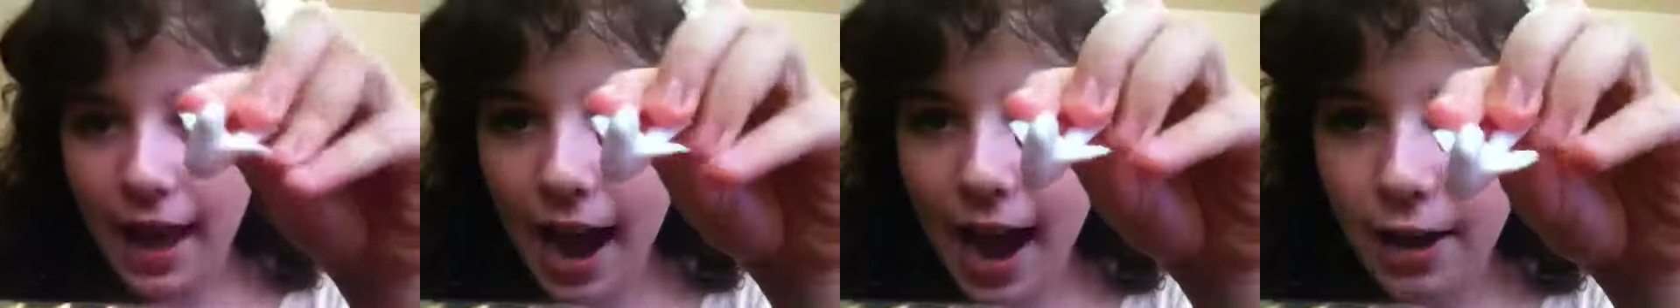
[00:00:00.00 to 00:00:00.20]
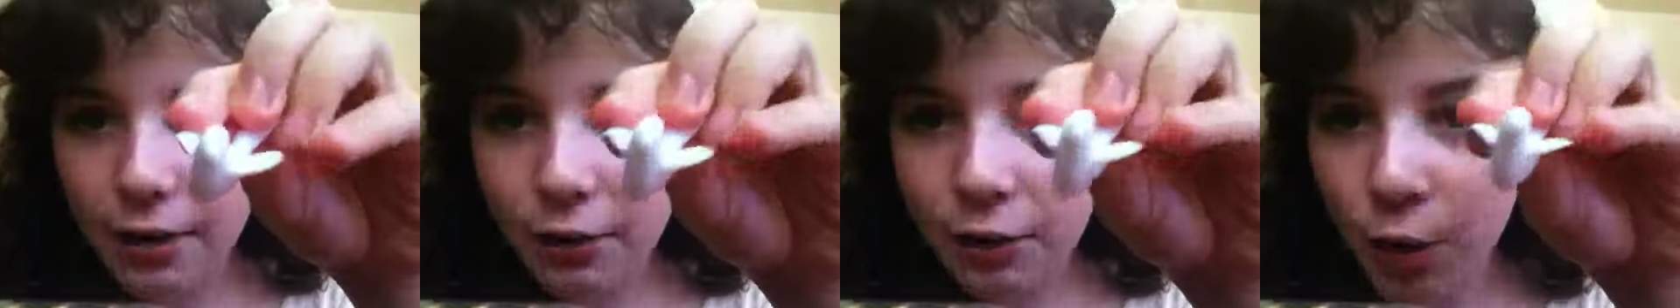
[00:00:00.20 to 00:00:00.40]

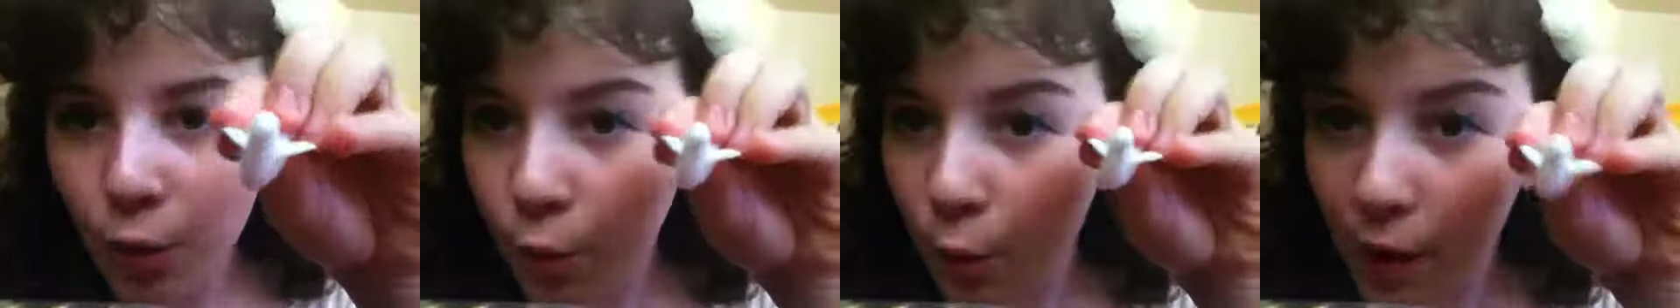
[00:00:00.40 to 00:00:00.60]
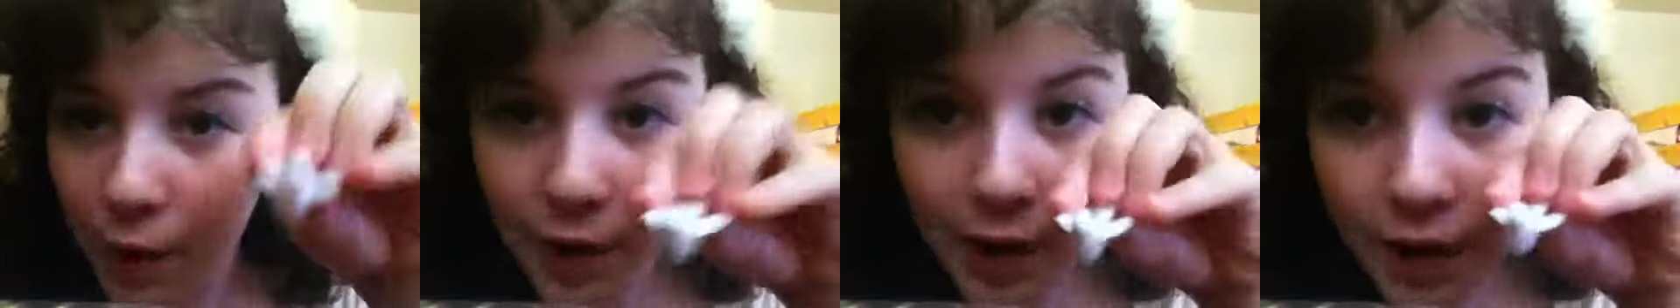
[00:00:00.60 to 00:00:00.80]
I don't know
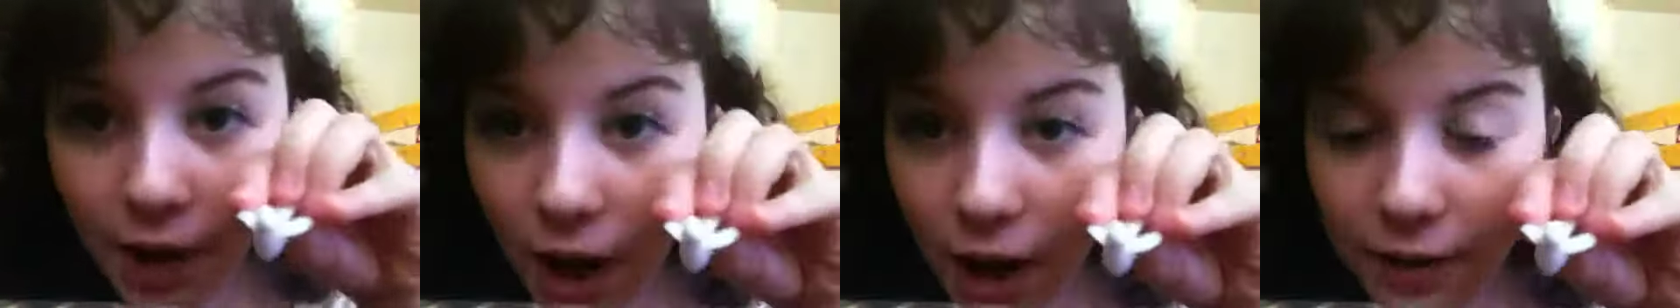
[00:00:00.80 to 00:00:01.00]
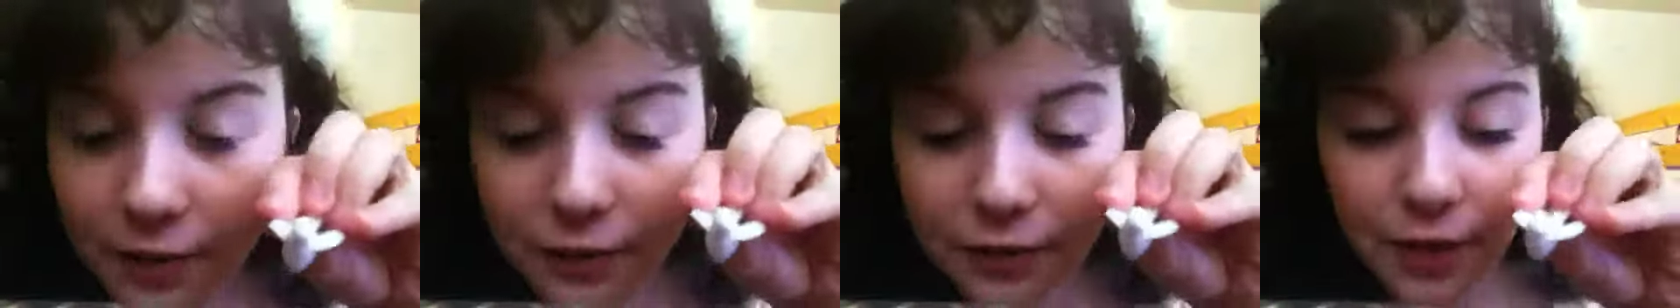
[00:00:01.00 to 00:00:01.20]
where I
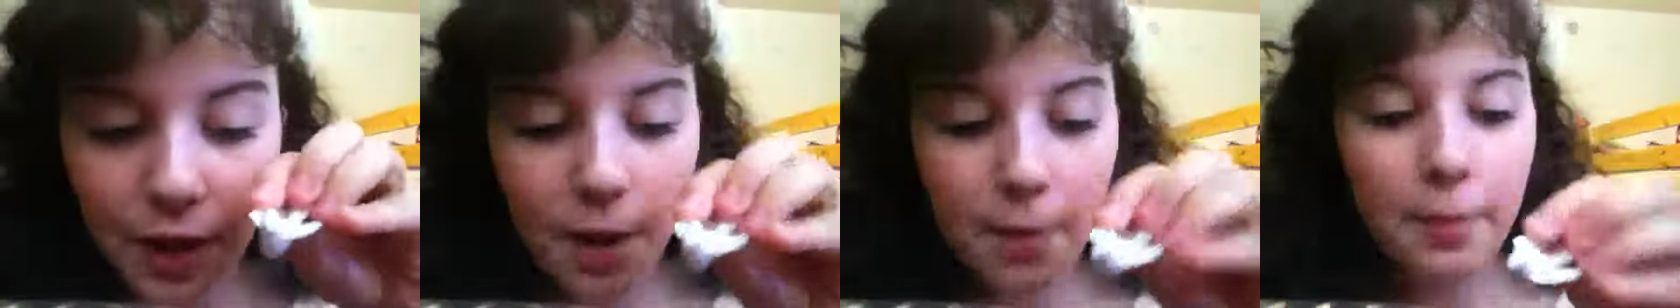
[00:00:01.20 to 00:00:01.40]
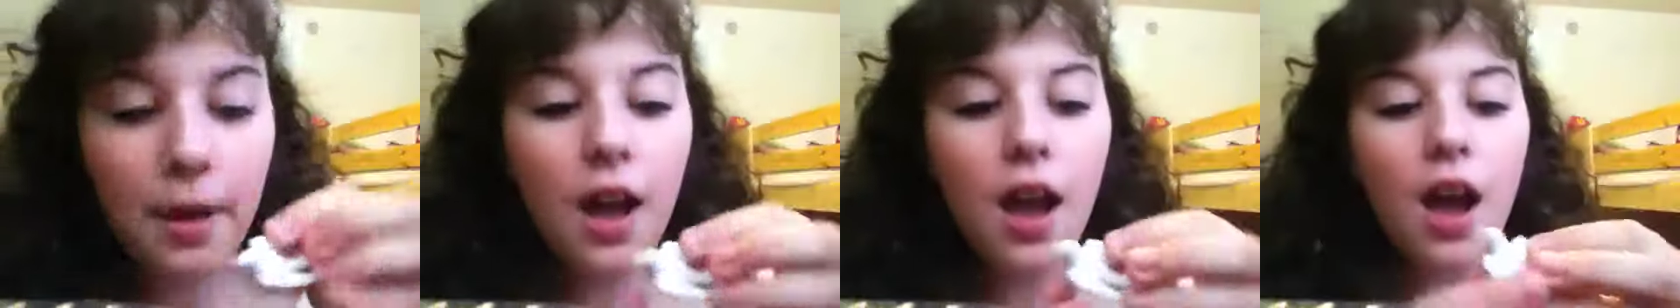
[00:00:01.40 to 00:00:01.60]
got it
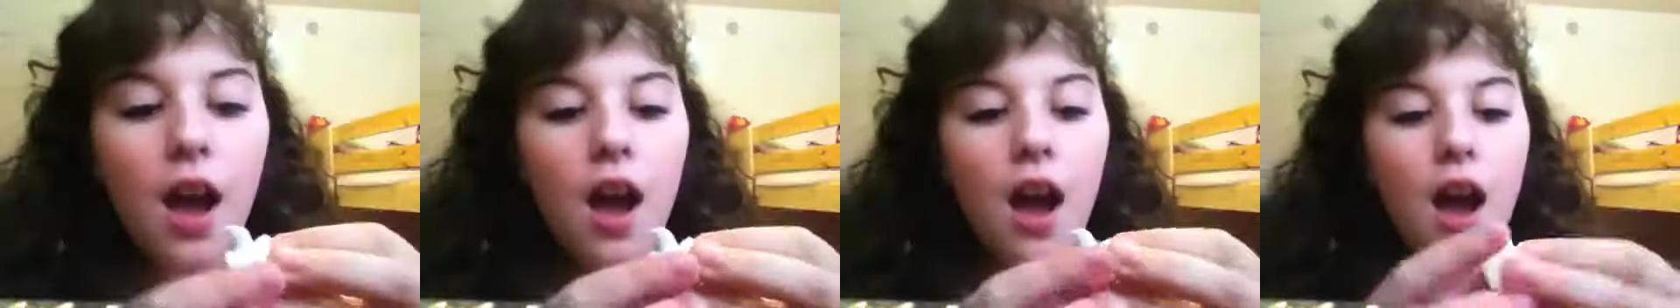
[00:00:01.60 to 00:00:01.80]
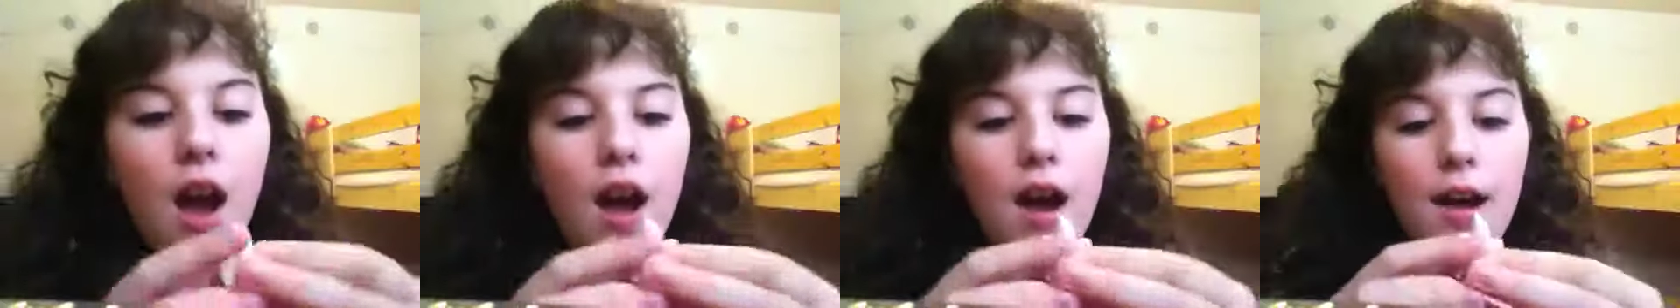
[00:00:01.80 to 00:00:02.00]
from.
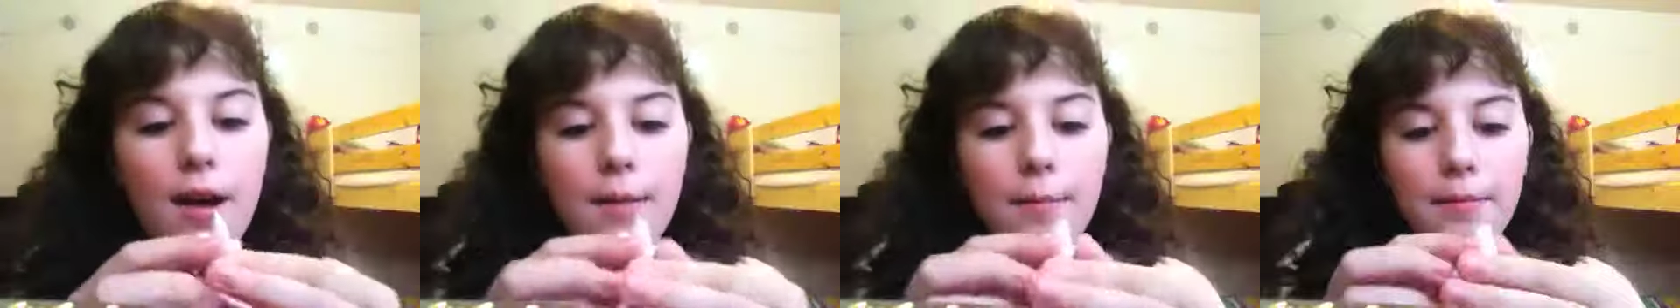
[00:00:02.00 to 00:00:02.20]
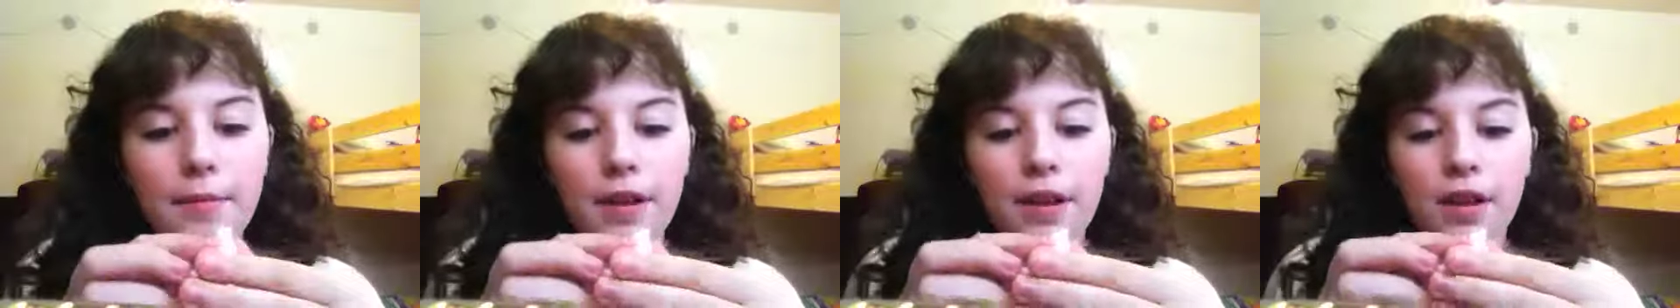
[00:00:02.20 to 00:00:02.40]

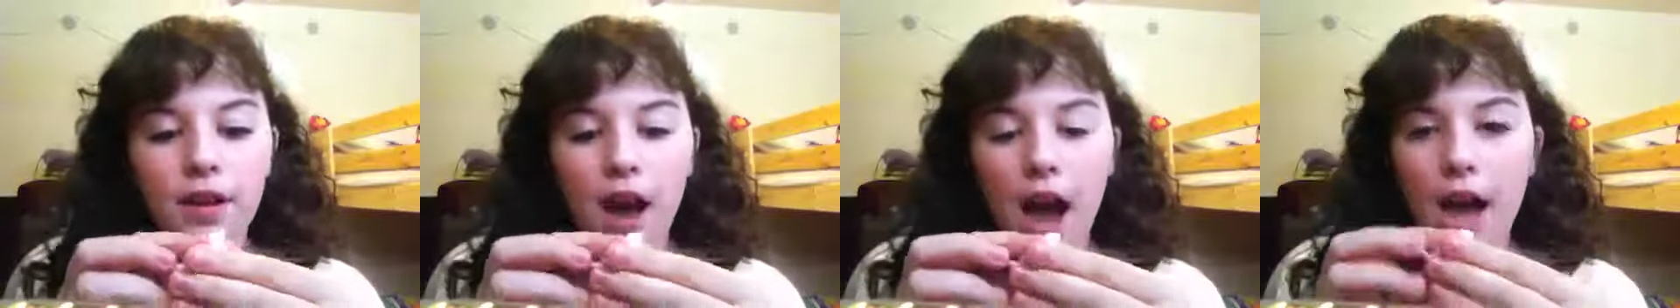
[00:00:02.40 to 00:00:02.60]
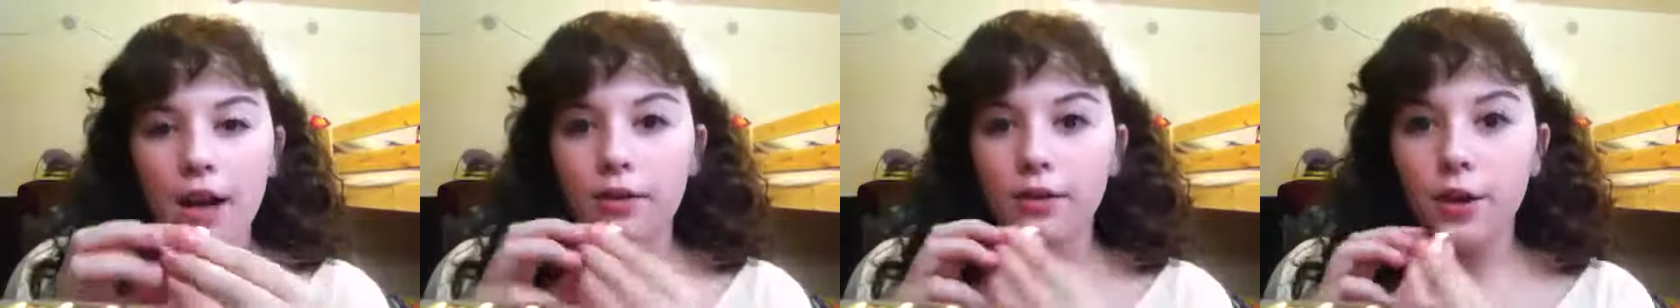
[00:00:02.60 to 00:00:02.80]
I
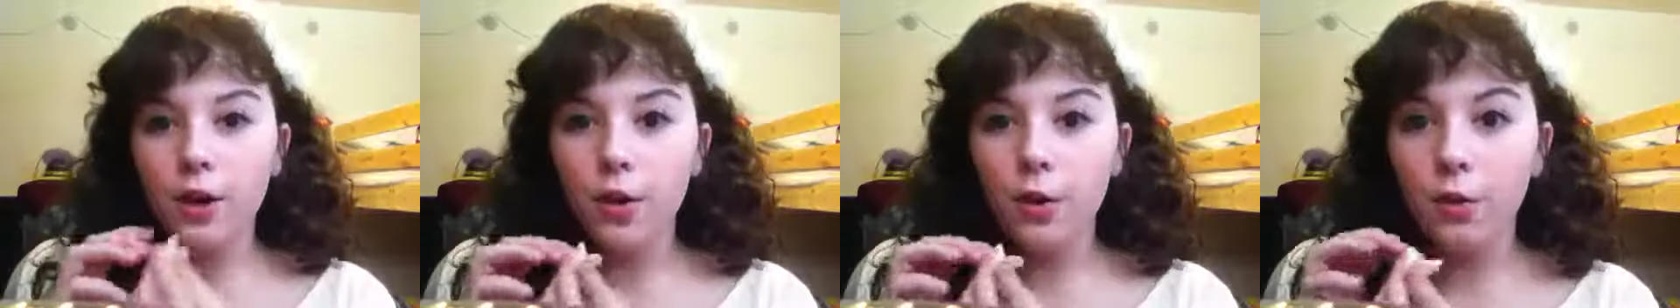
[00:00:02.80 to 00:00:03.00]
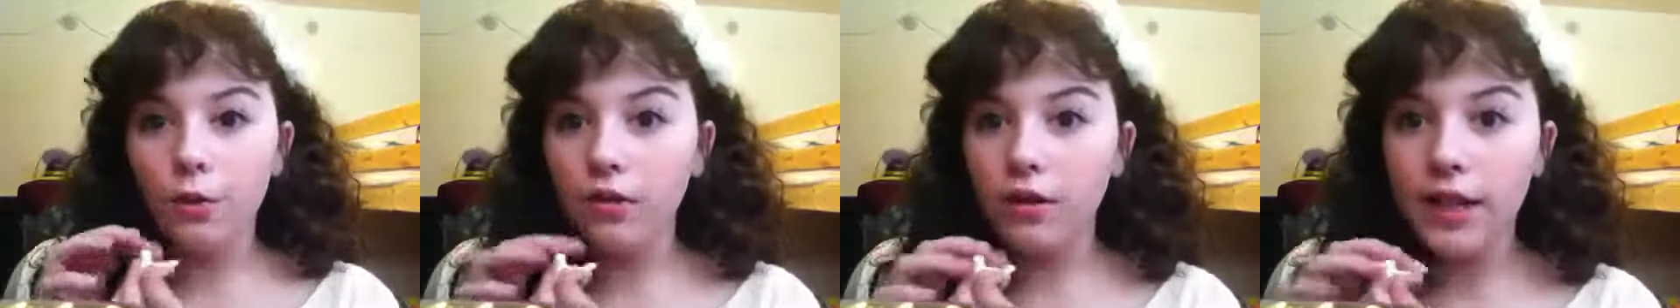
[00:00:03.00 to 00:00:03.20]
don't
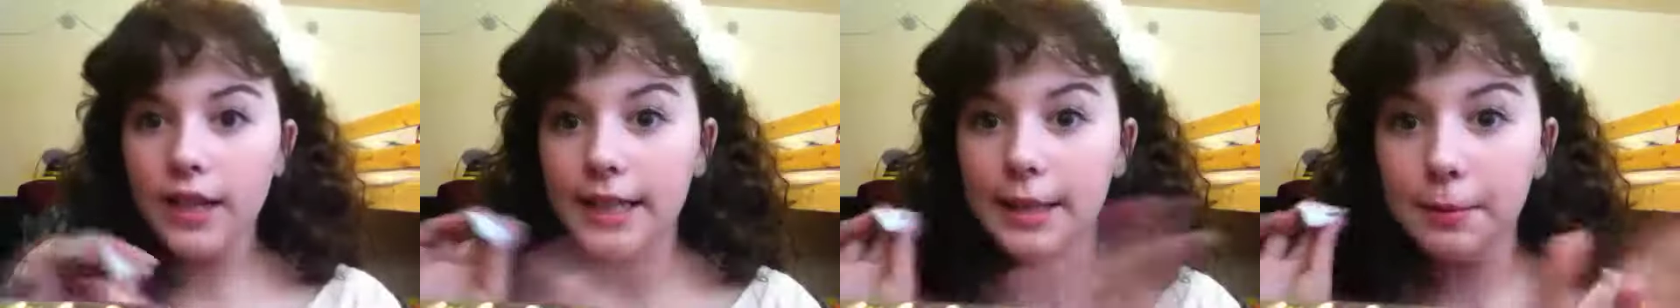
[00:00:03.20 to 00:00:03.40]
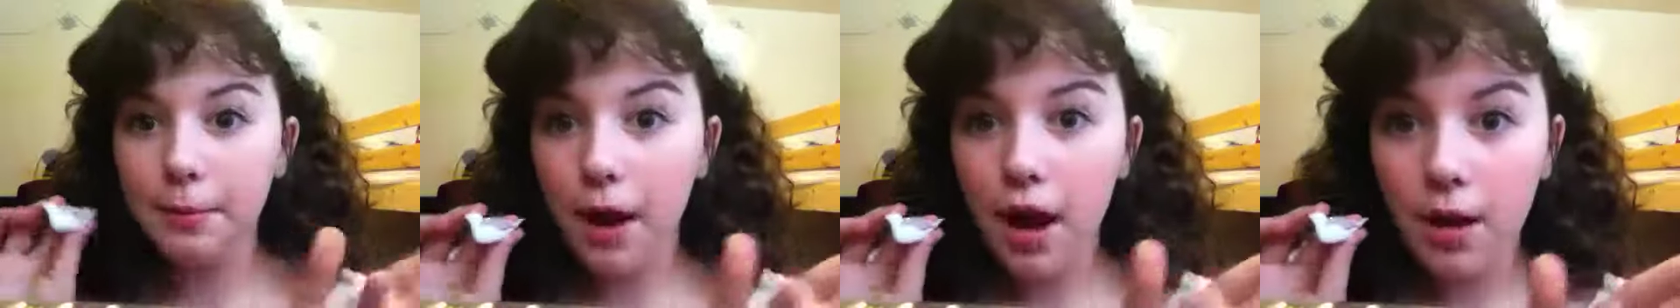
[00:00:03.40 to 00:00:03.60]
know
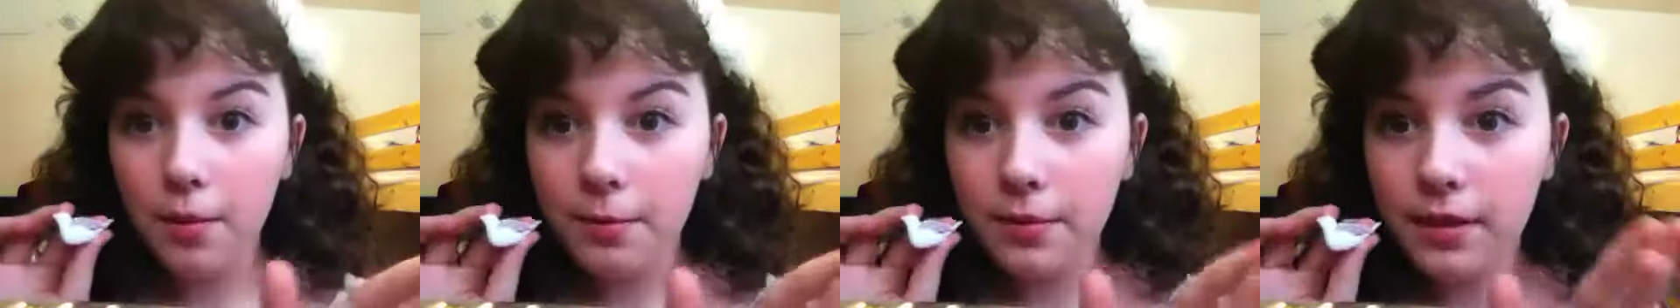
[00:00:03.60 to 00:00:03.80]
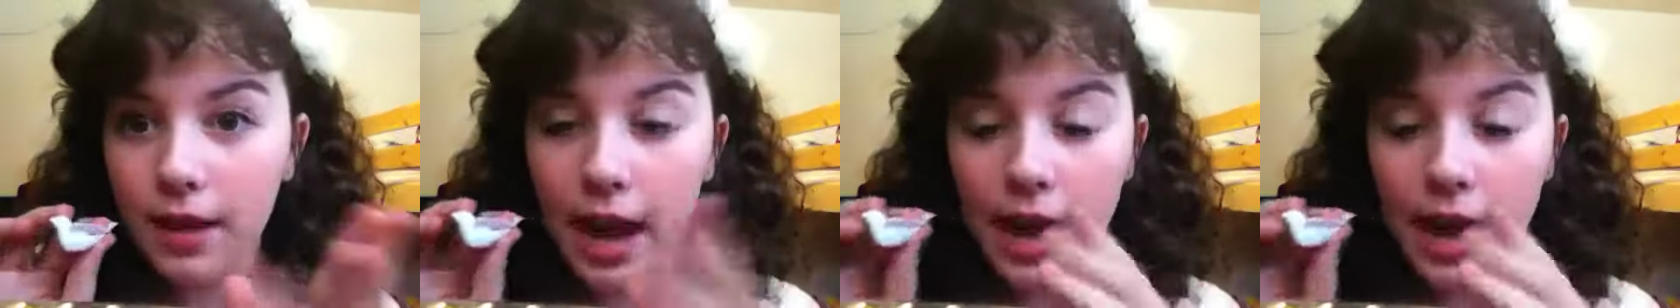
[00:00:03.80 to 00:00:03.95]
its mom's.